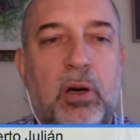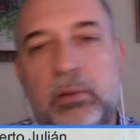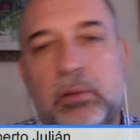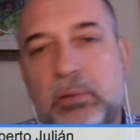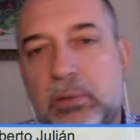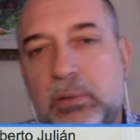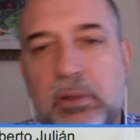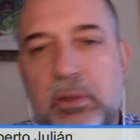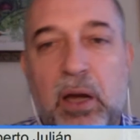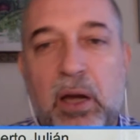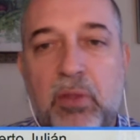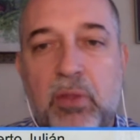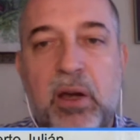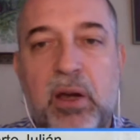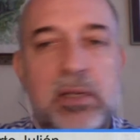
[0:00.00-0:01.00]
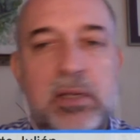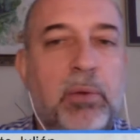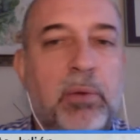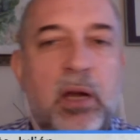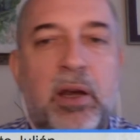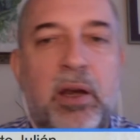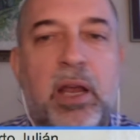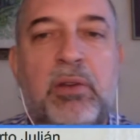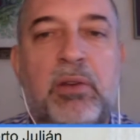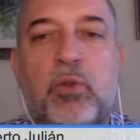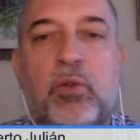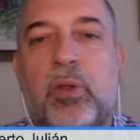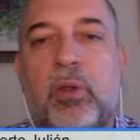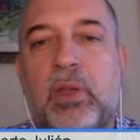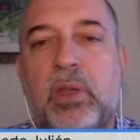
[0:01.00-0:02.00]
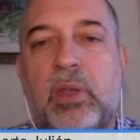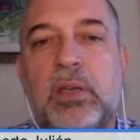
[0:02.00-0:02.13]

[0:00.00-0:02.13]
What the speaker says: there are several names for this.